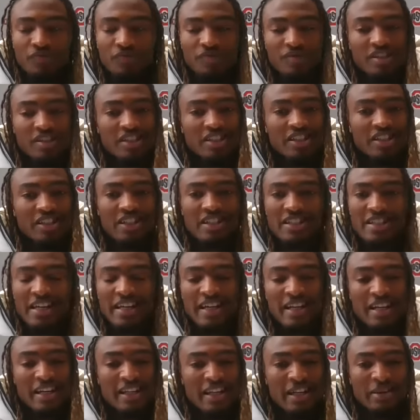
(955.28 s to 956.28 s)
they're just
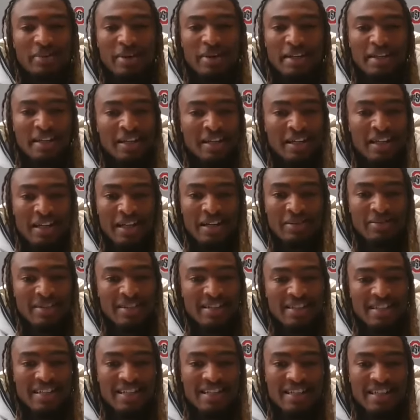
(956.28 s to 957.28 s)
taking it day by day, like I've been
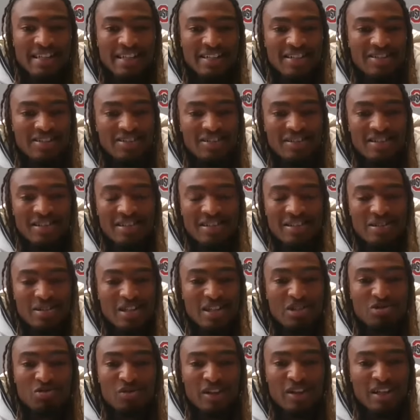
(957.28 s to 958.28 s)
saying. So
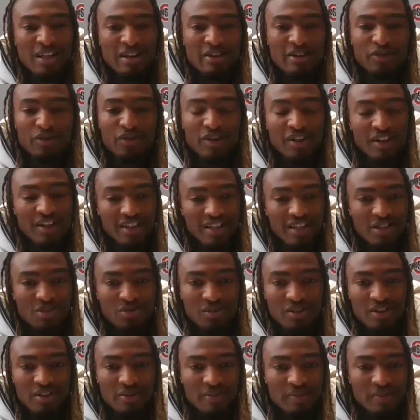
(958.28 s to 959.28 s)
just really looking forward to this
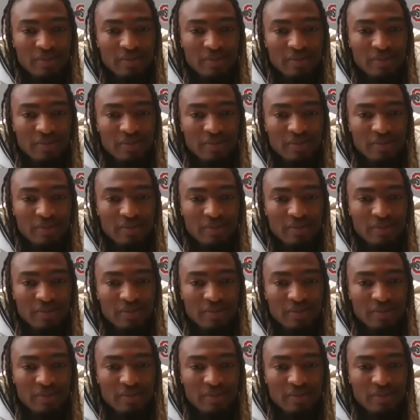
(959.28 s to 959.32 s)
week.